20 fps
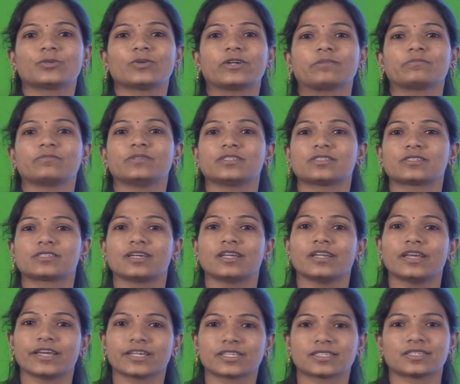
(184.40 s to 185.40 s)
and
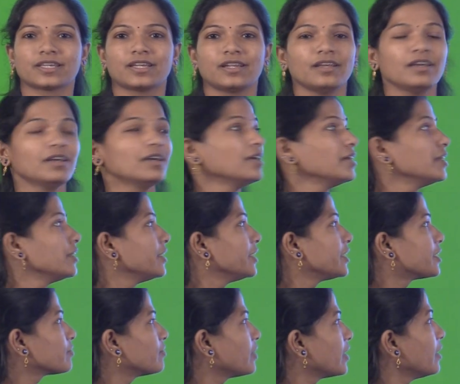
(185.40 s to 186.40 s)
BCLXL,
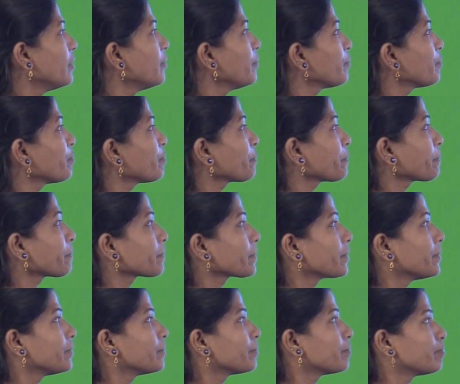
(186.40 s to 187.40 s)
it
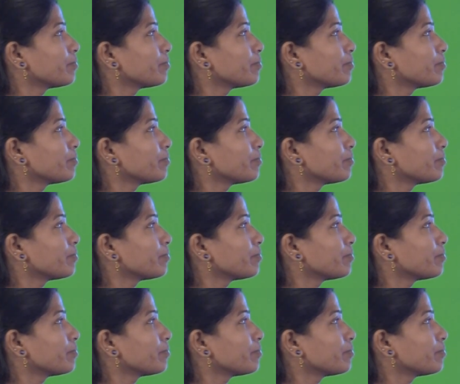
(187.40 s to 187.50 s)
will